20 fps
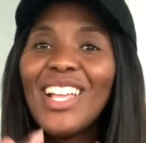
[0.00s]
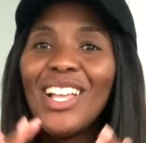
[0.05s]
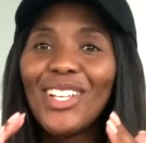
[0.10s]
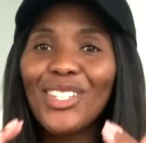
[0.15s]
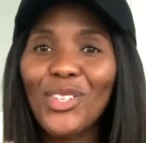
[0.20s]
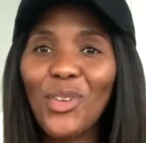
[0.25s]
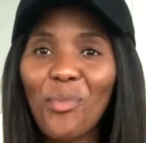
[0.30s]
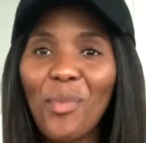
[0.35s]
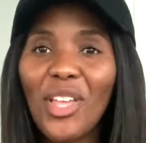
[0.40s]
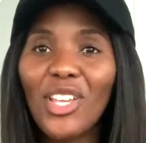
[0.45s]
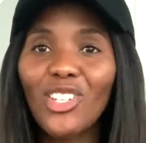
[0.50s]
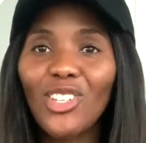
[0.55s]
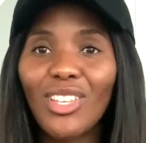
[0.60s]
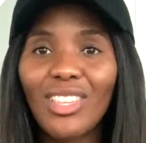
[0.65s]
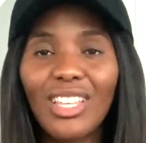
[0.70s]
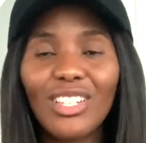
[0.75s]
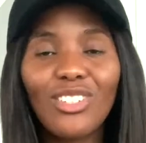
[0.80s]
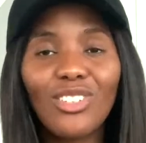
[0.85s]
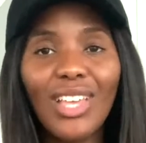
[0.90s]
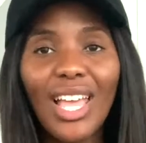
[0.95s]
So make sure
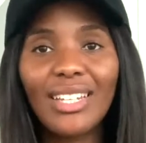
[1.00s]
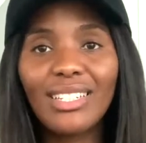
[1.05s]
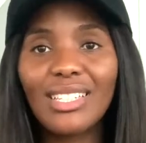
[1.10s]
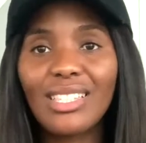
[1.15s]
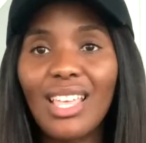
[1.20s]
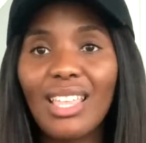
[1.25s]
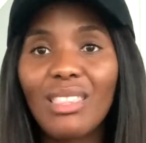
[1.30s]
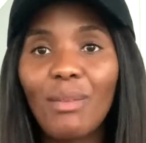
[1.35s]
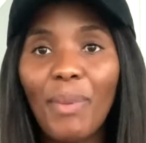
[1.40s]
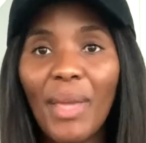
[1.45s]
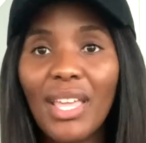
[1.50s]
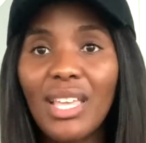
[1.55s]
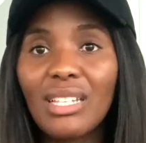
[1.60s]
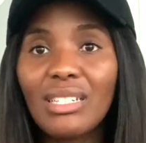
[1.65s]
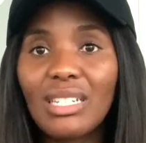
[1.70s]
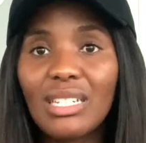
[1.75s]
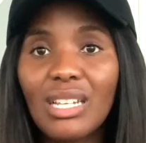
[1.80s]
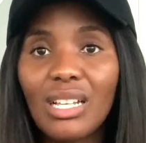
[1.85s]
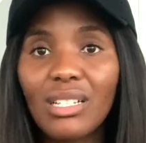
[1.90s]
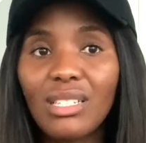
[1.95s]
that you understand the banking
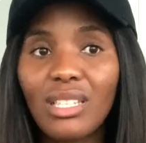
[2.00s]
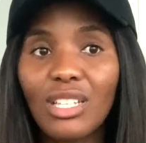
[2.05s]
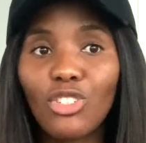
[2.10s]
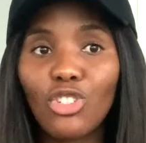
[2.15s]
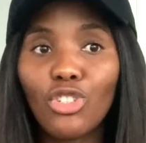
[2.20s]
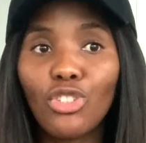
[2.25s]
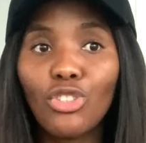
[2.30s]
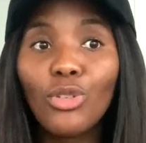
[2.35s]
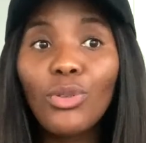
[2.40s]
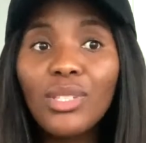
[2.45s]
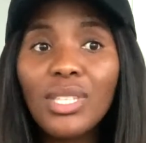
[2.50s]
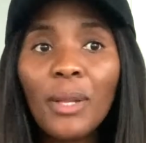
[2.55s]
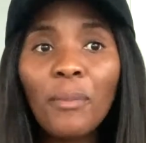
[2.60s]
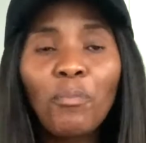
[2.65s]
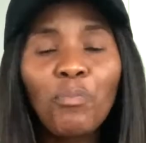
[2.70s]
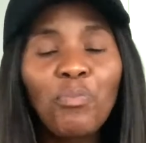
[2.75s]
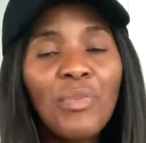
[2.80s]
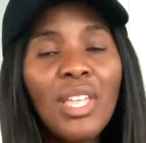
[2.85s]
details that you're using.